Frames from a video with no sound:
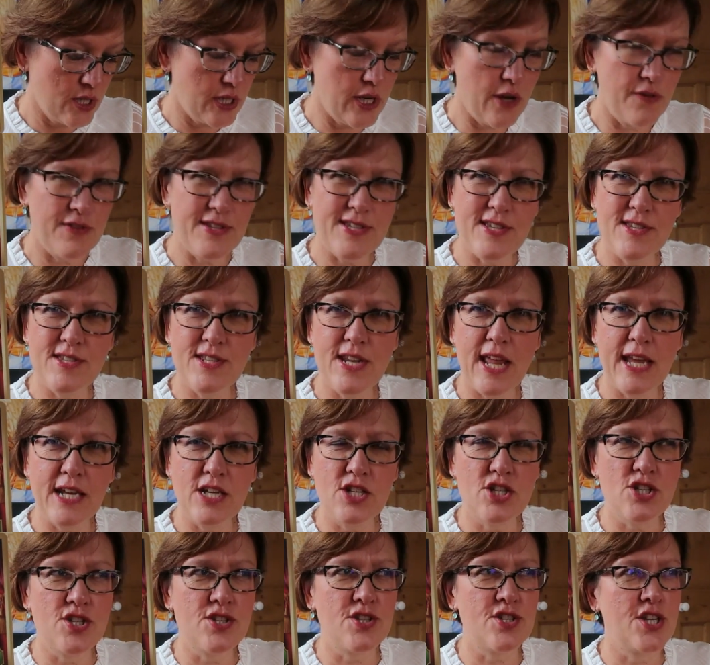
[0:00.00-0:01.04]
You know, this is
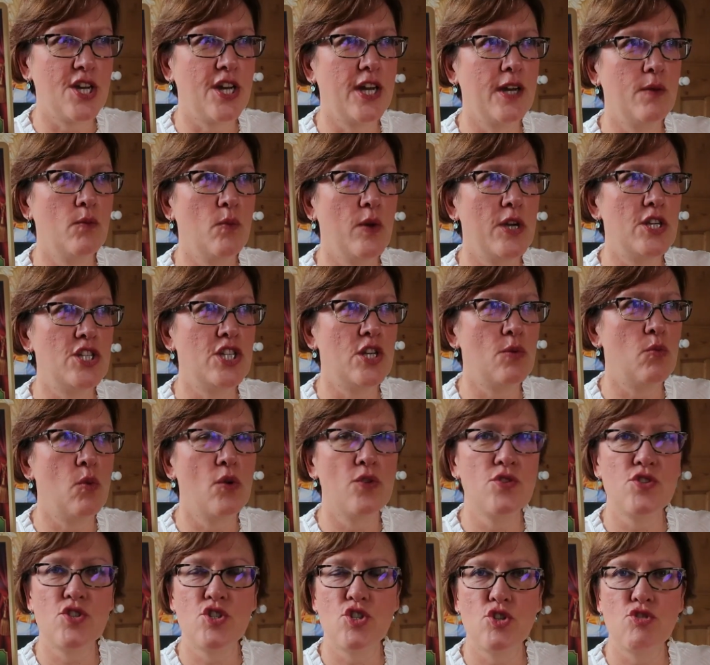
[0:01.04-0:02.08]
nature's time where she
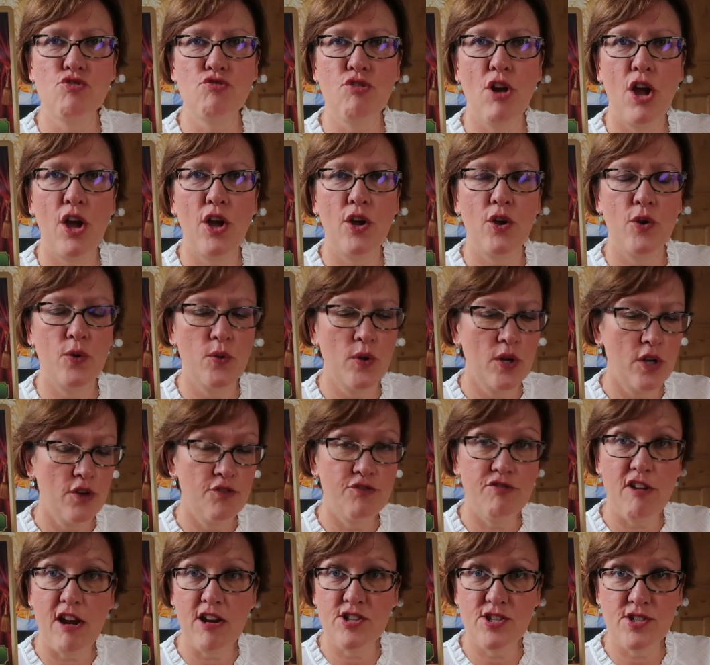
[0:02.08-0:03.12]
wants to grow,
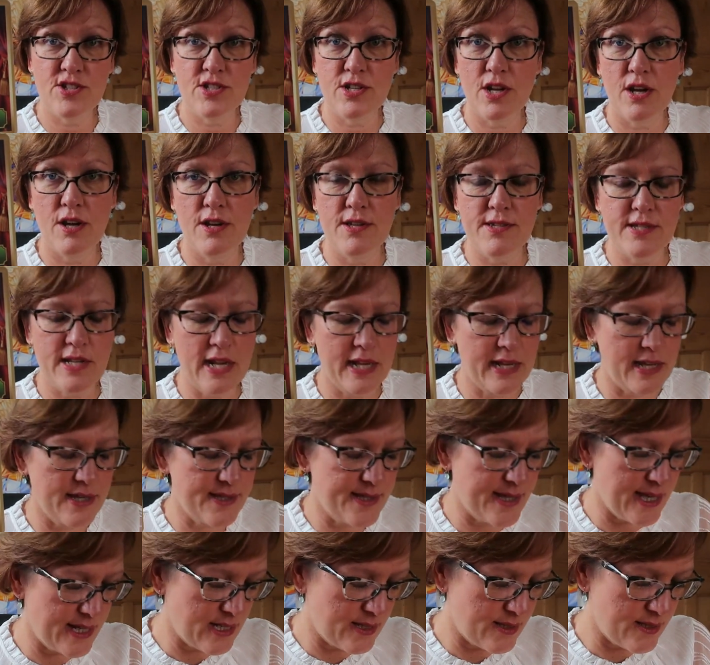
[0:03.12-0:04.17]
fresh starts, like I
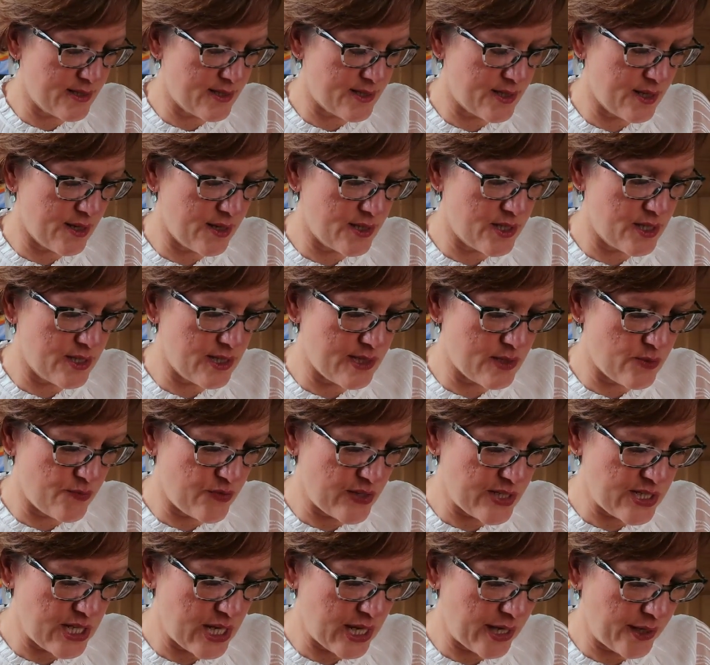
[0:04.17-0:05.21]
said at the start of this
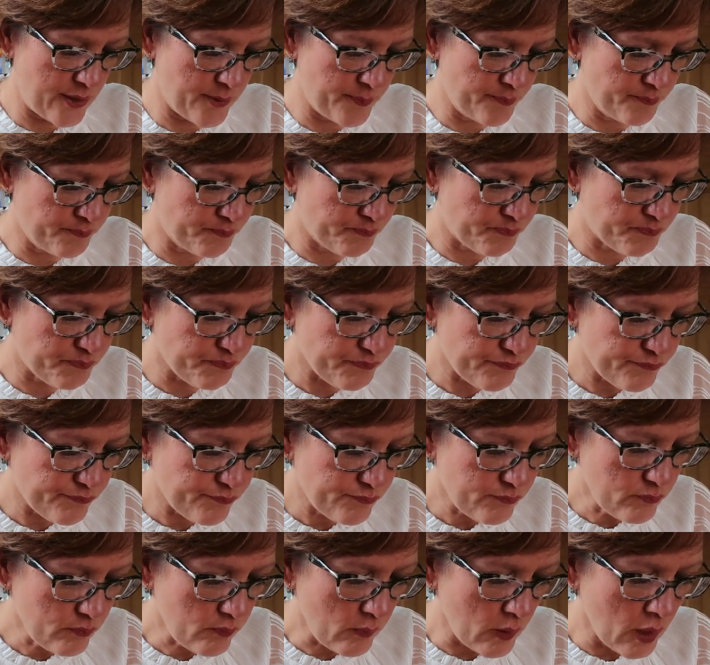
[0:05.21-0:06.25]
video.
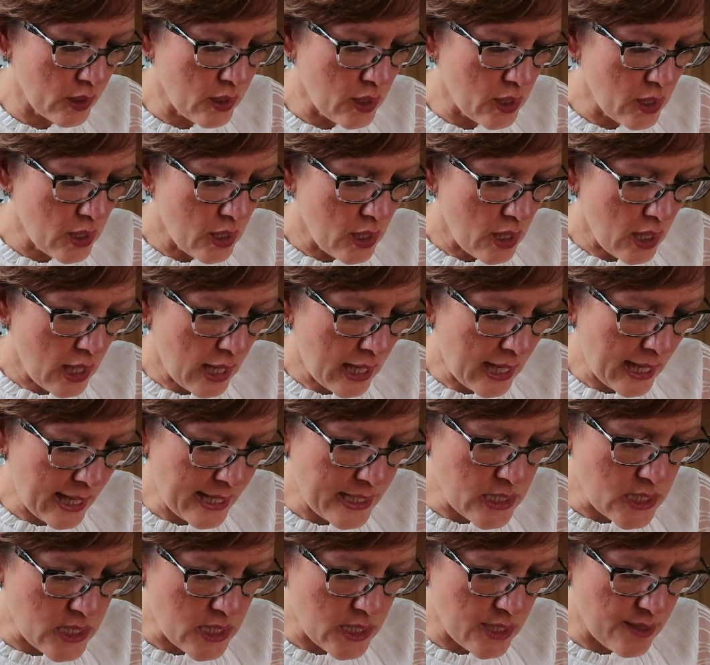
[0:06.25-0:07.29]

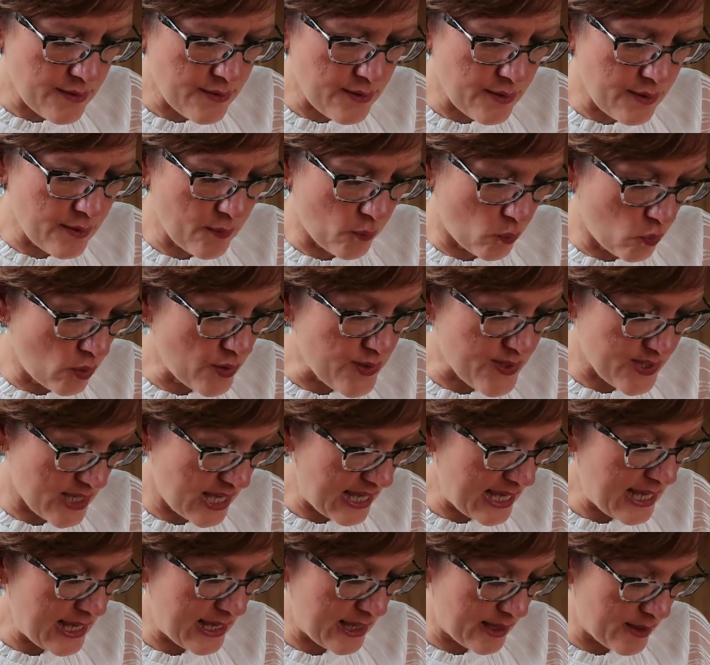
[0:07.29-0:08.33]
And what's
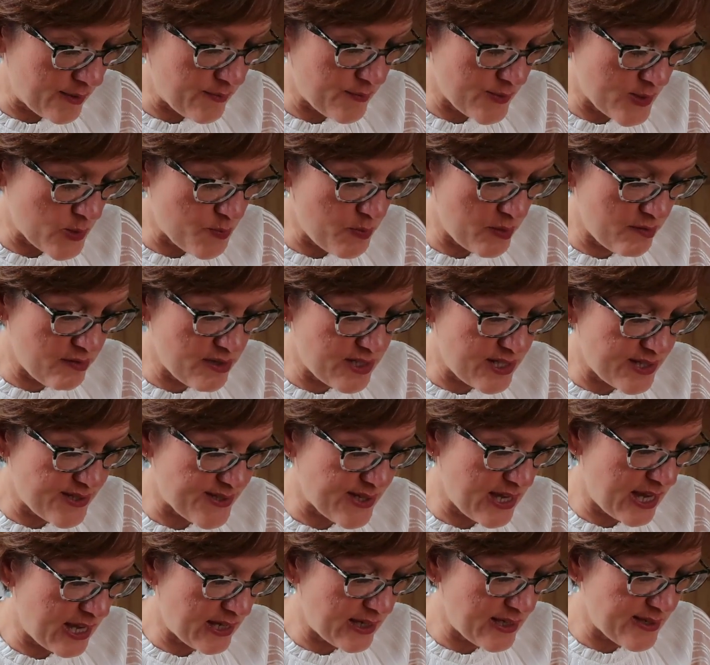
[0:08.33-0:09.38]
here, Spirit is
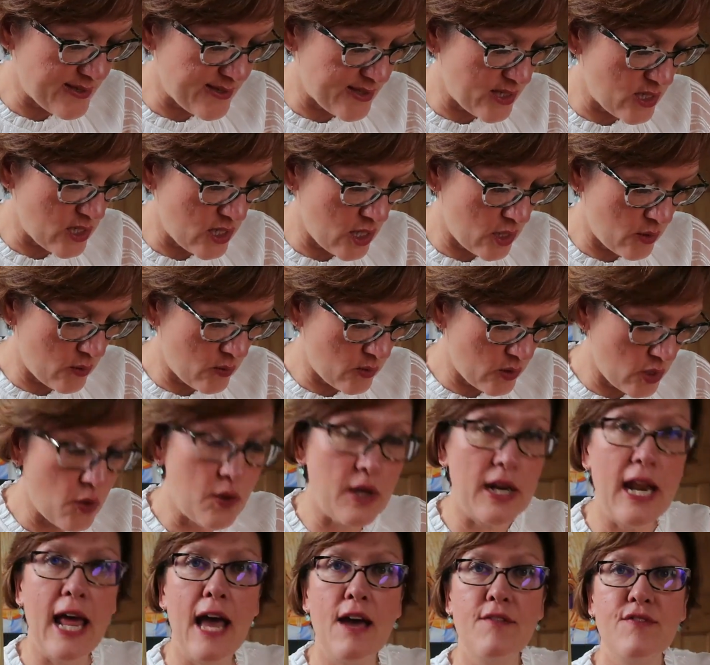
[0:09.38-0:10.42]
saying, is that you
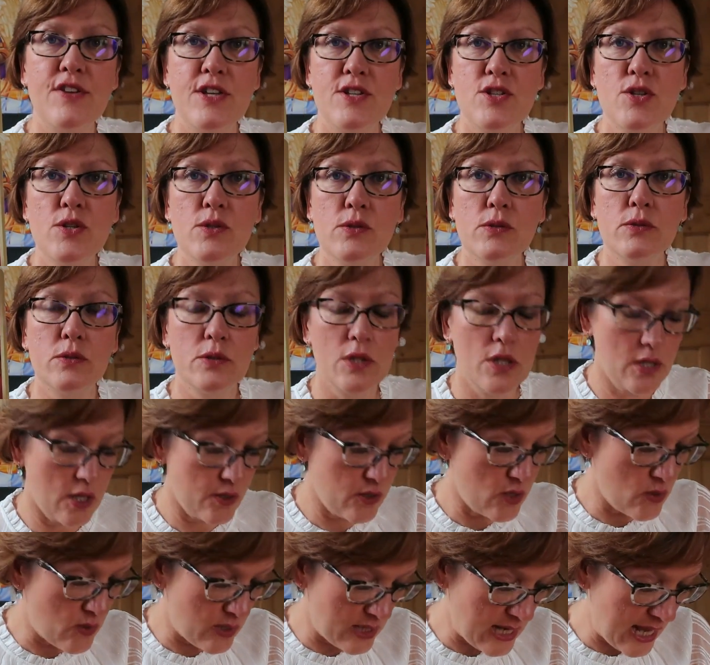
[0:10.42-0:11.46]
can have it all. You know,
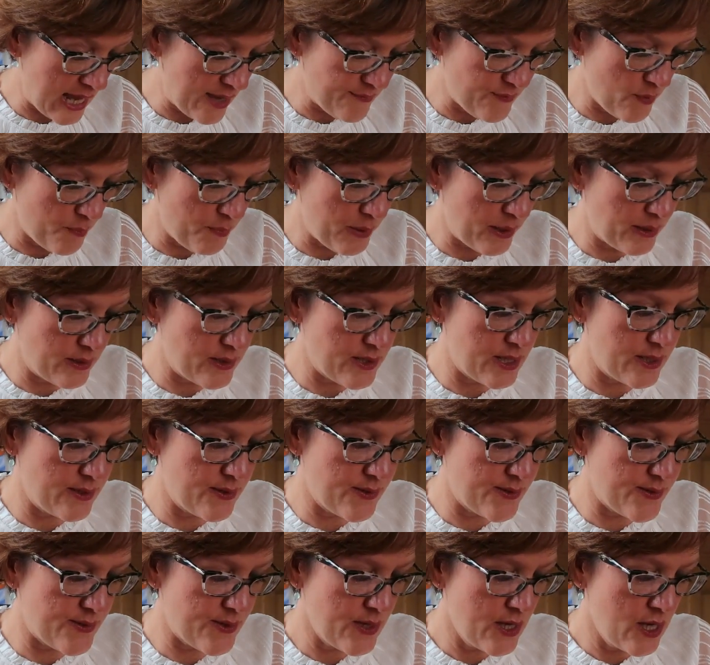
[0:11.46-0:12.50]
you can have
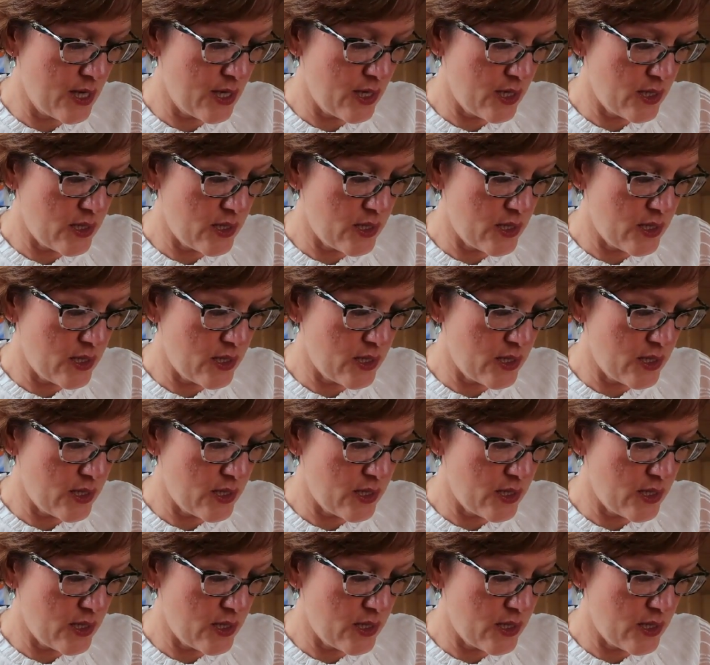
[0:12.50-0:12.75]
abundance.